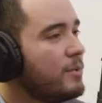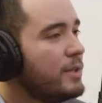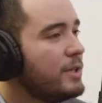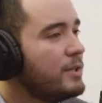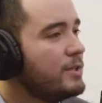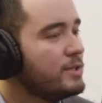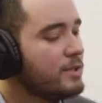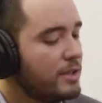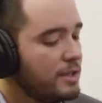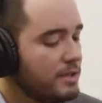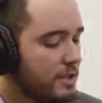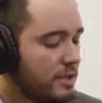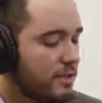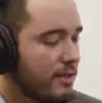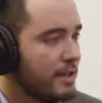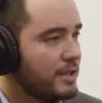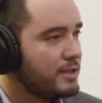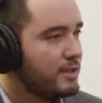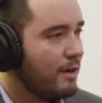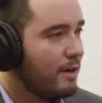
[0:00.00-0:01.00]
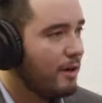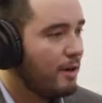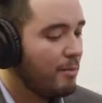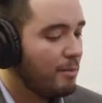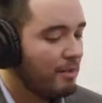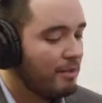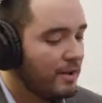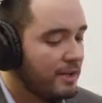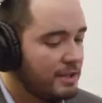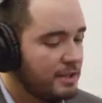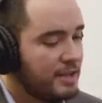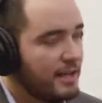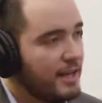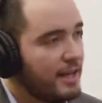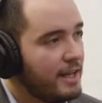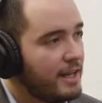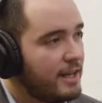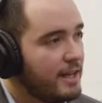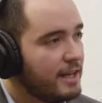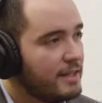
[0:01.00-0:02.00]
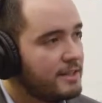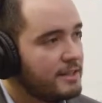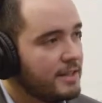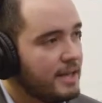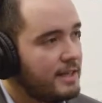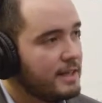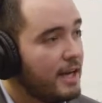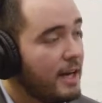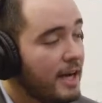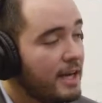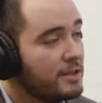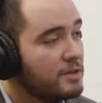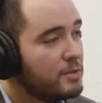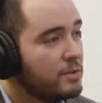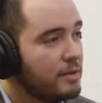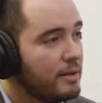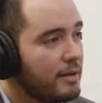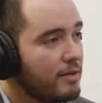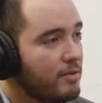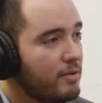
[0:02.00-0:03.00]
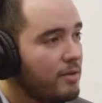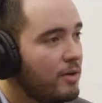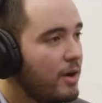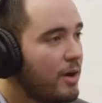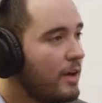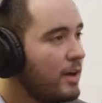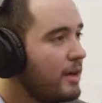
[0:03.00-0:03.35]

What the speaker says: We do such a great job of educating kids at the high school level.